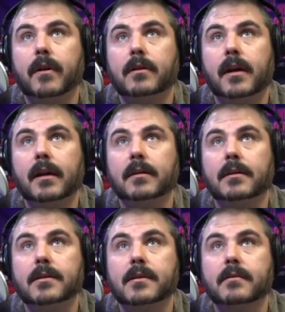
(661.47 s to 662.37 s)
o'clock.
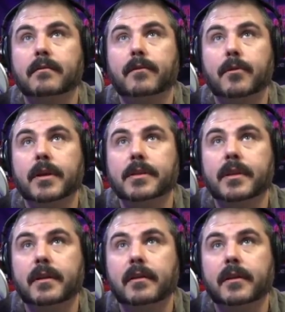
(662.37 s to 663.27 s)
Let's focus
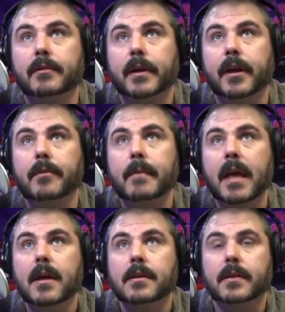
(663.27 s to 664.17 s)
there. There we go.
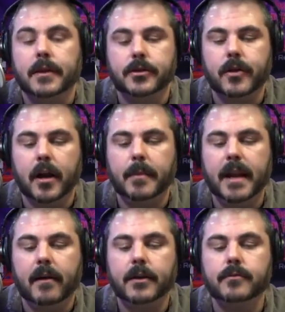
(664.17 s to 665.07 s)
So that's straight up and
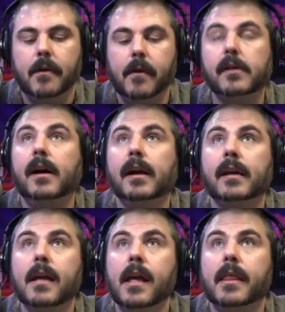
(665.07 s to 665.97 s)
down at 12
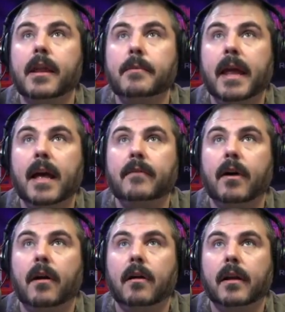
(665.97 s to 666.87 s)
o'clock. Then we have
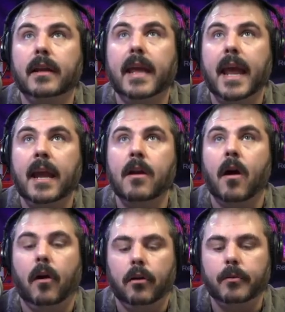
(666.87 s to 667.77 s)
our gain
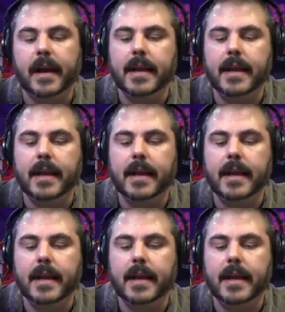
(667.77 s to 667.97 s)
all the way